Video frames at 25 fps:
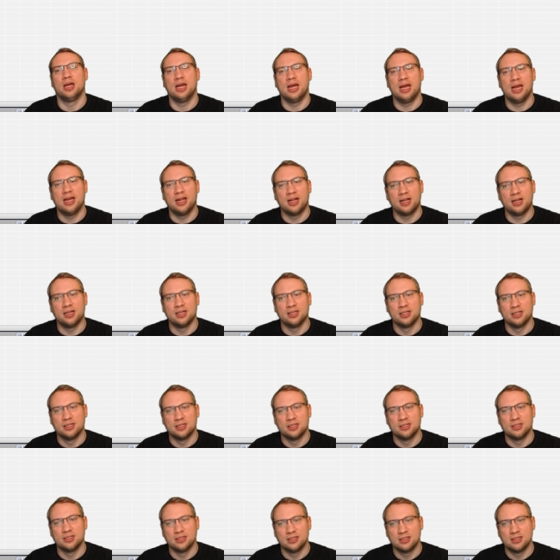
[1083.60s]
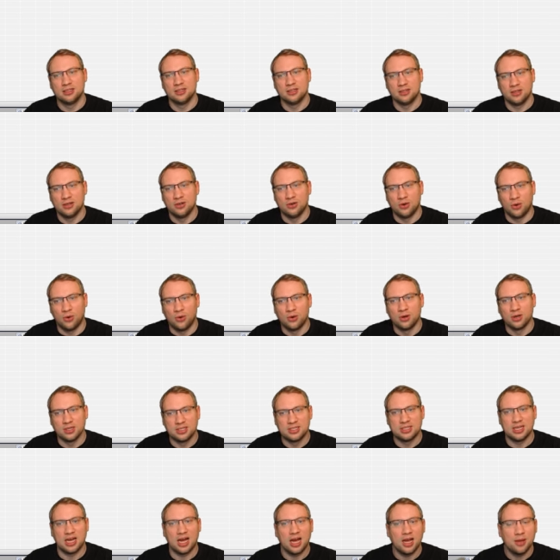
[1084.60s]
L, long
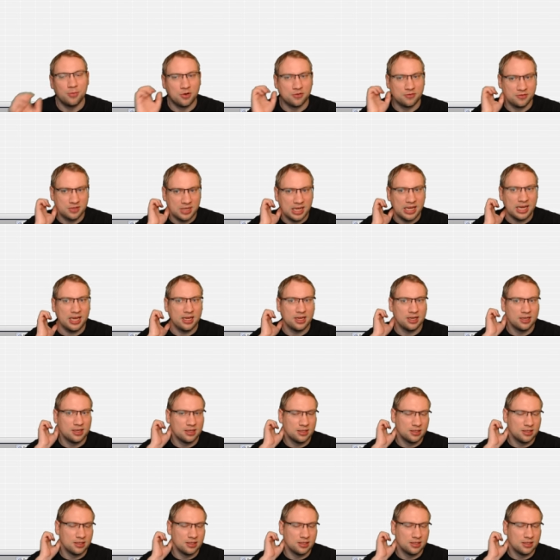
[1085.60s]
time of day.